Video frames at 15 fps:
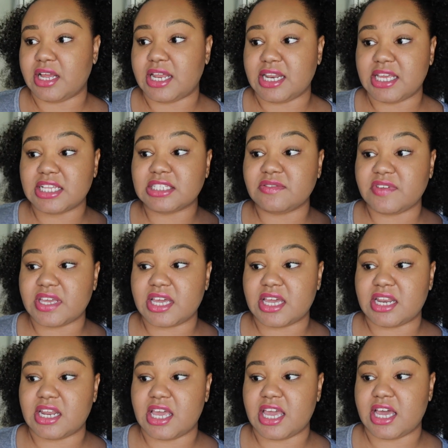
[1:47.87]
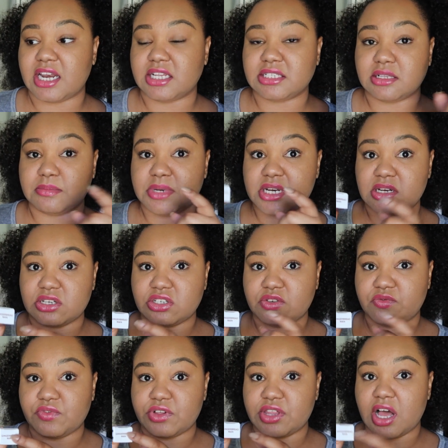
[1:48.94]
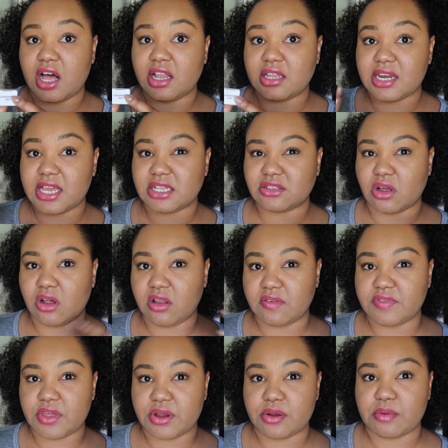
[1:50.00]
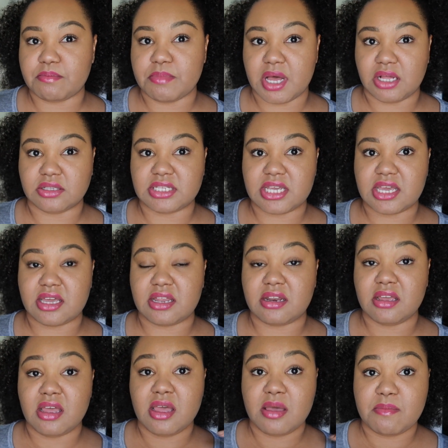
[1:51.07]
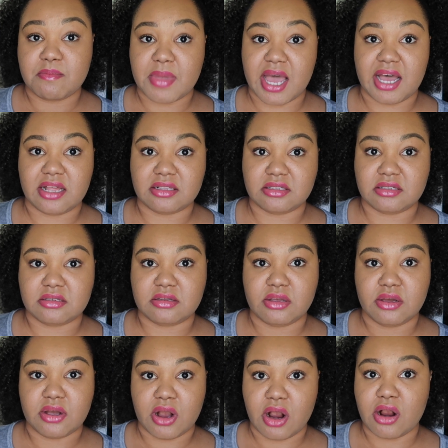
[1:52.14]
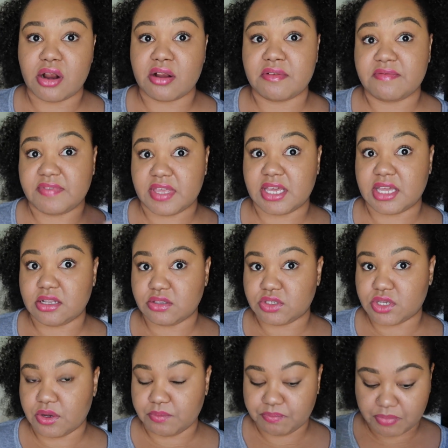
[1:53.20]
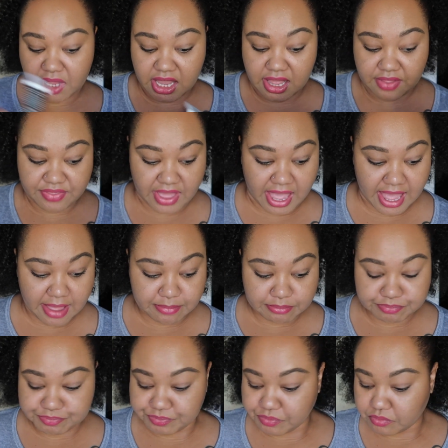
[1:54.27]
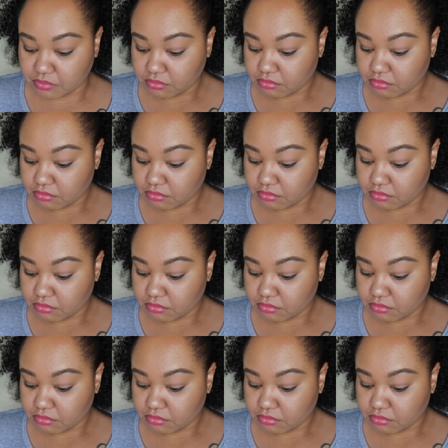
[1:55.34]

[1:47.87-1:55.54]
It is vegan and it's limited edition for the holidays. All of their melted mattes are vegan, so I got that.